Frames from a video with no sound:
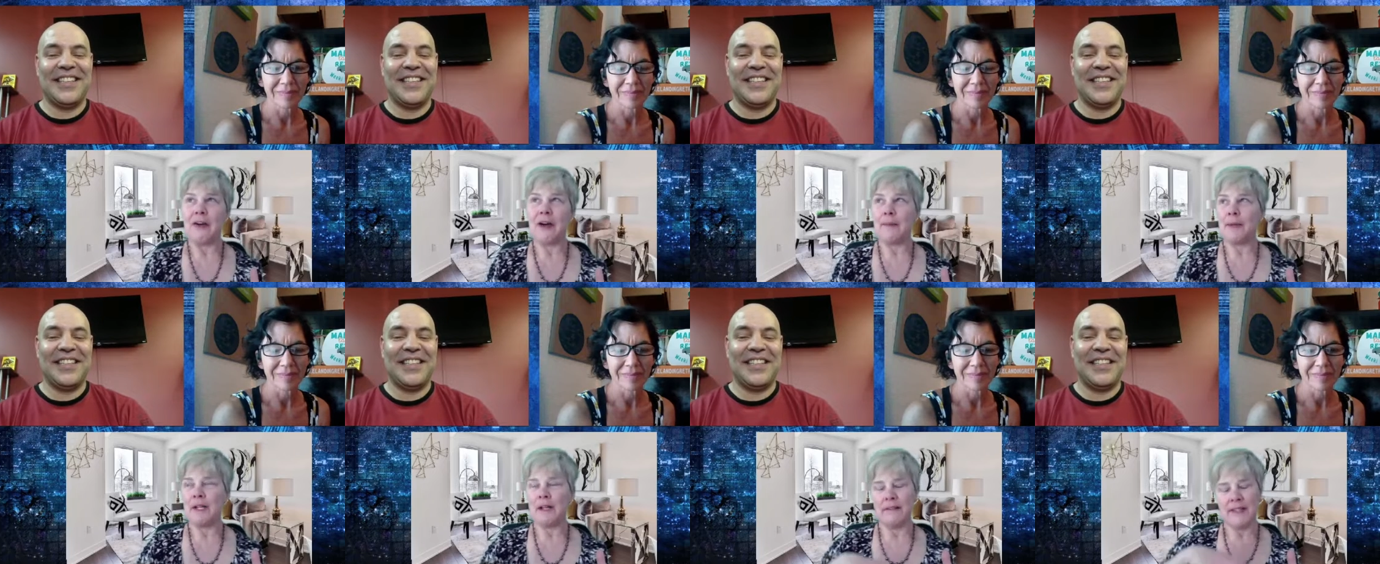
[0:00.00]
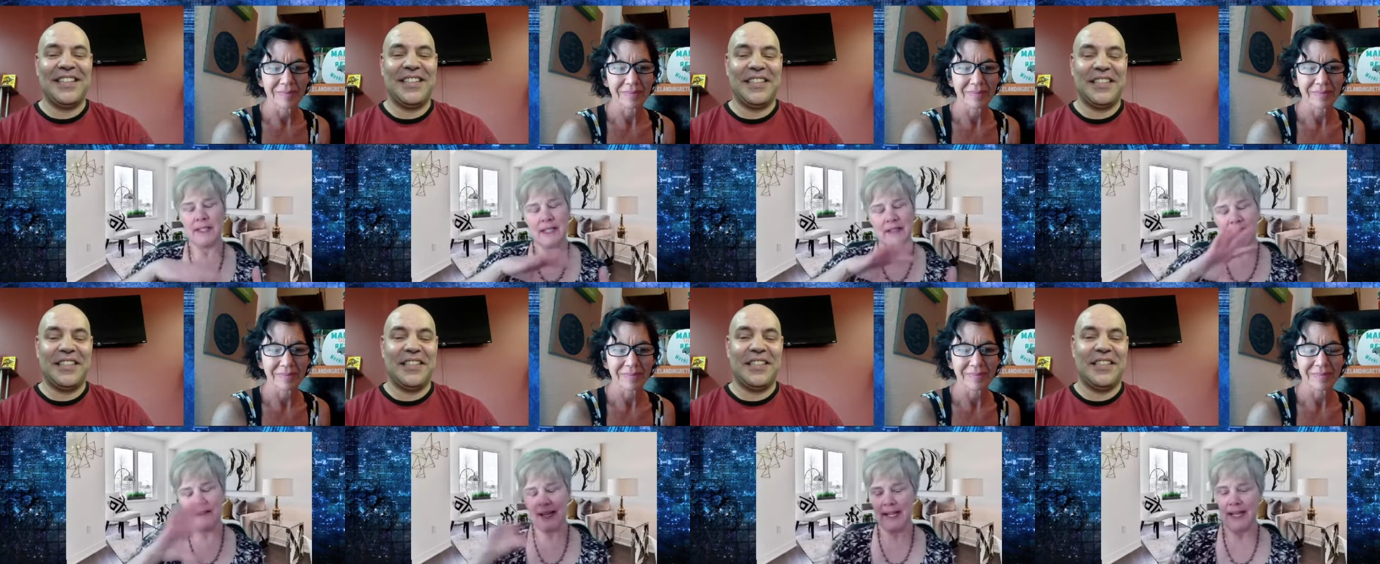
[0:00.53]
Speaker 1: I mean, obviously,
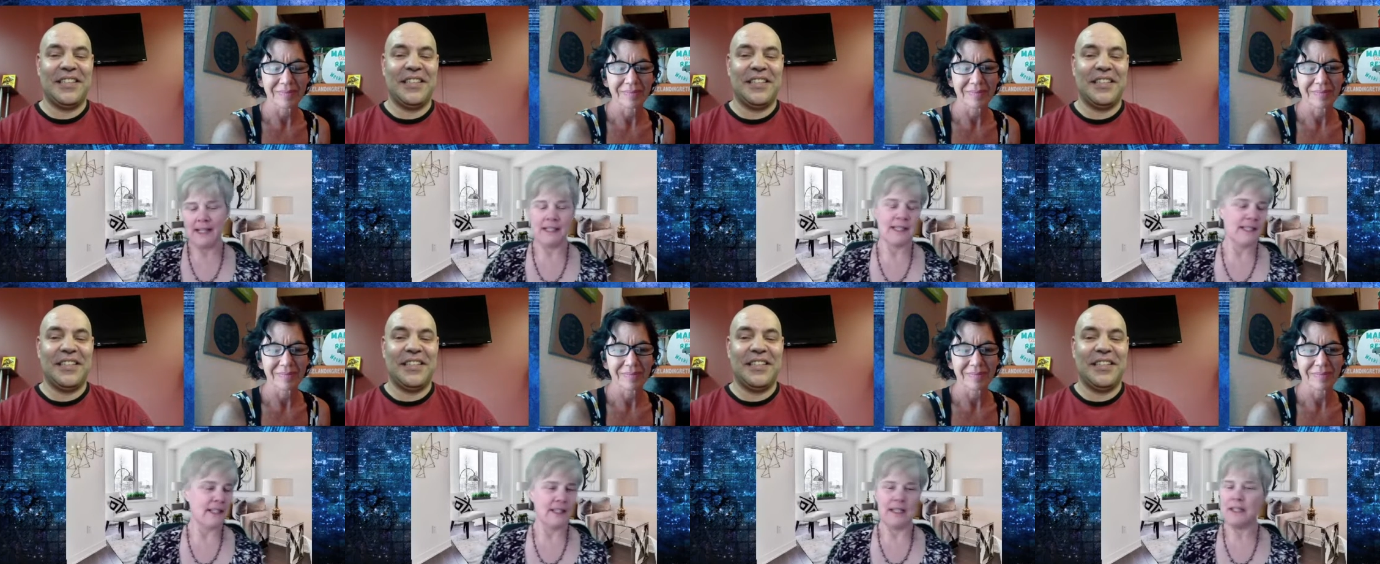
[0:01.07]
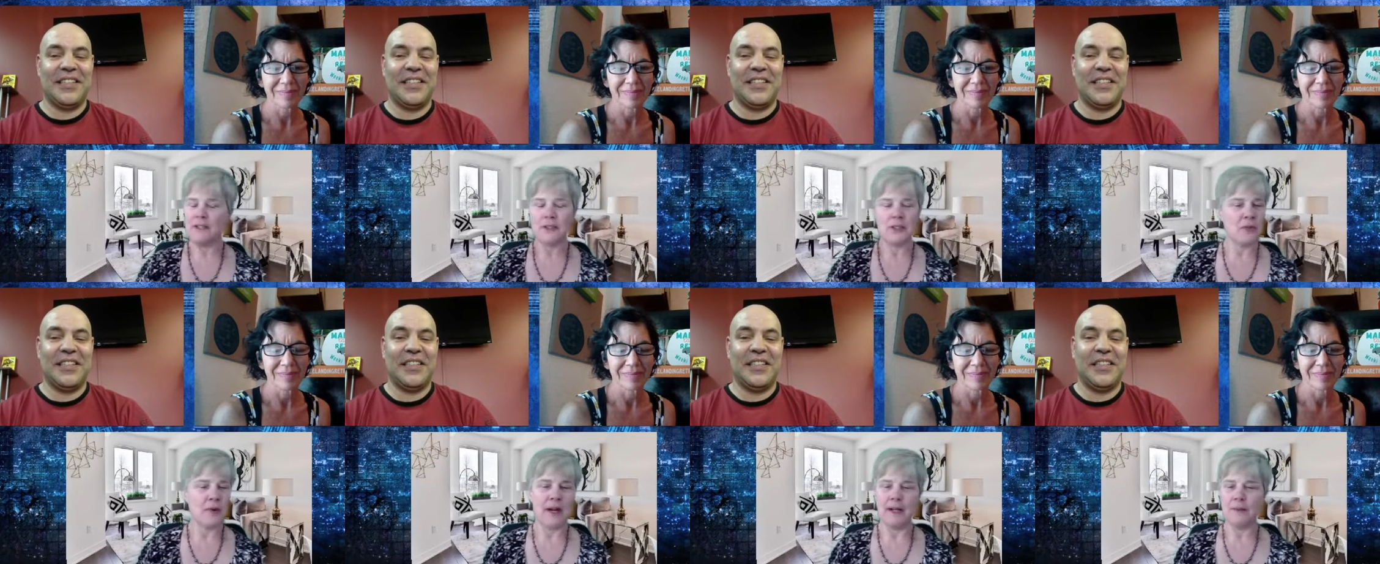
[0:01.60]
finance is
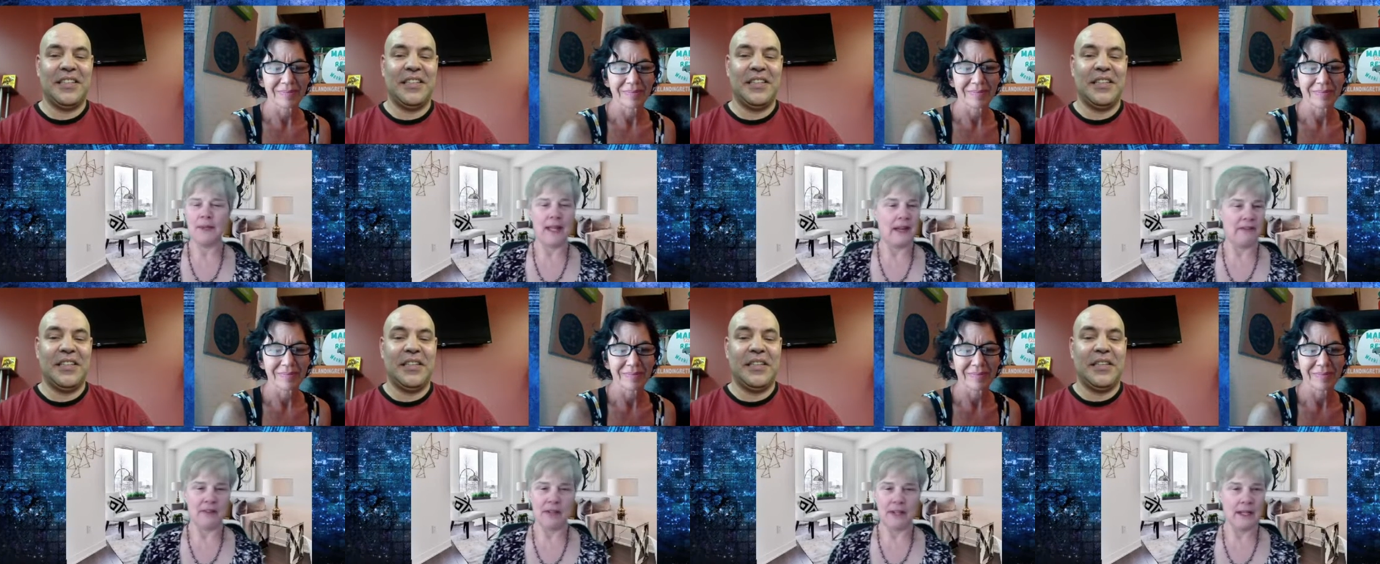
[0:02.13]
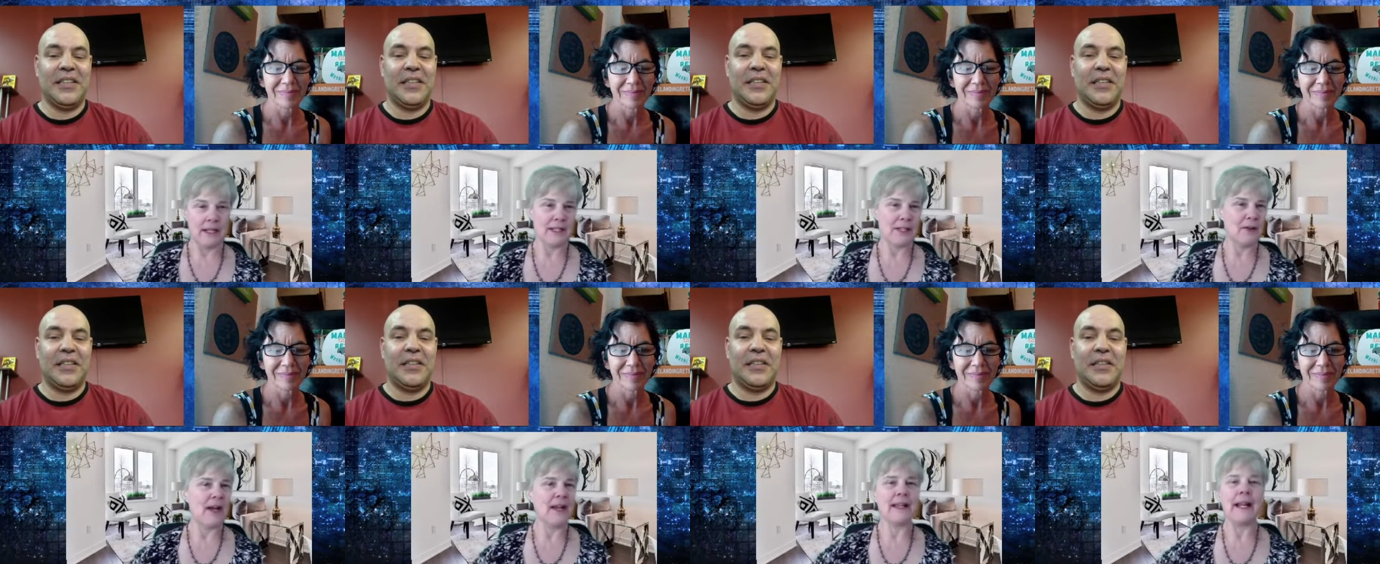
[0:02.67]
intertwined with everything. So,
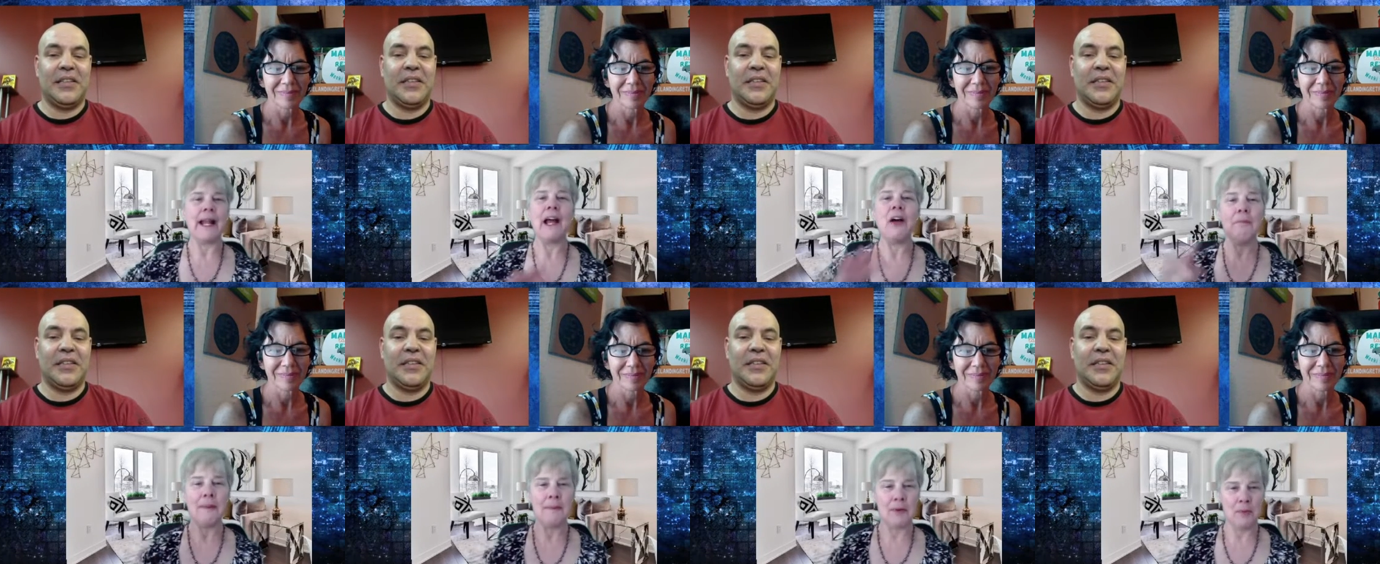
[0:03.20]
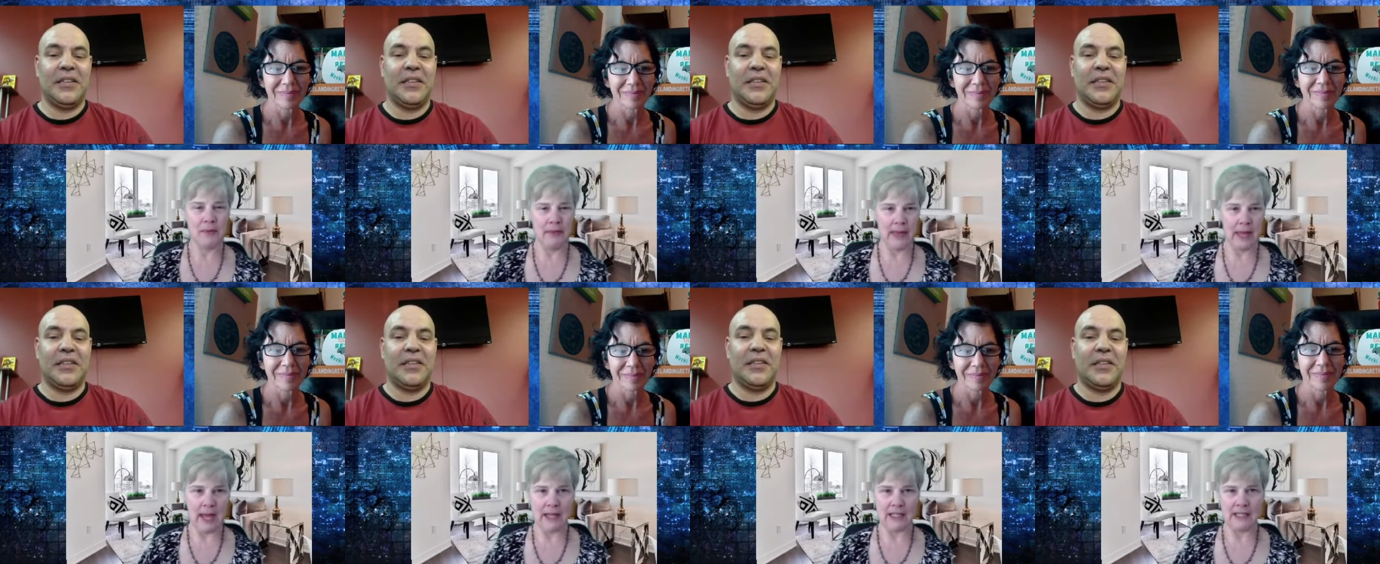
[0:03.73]
I can help people with
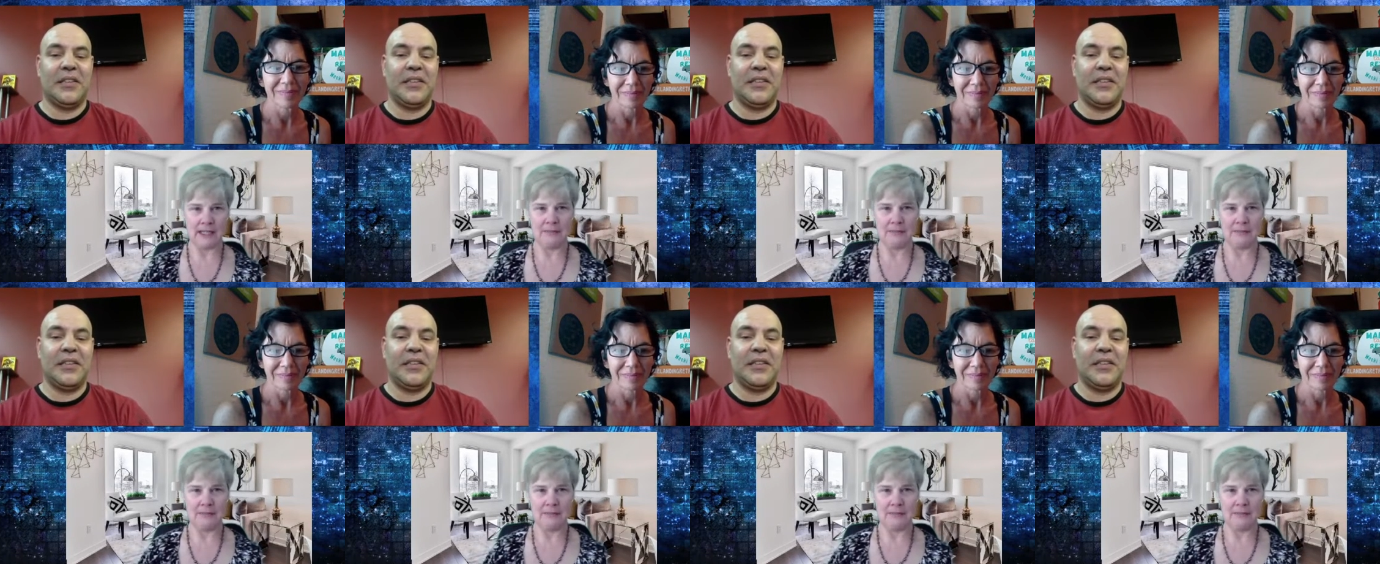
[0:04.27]
that.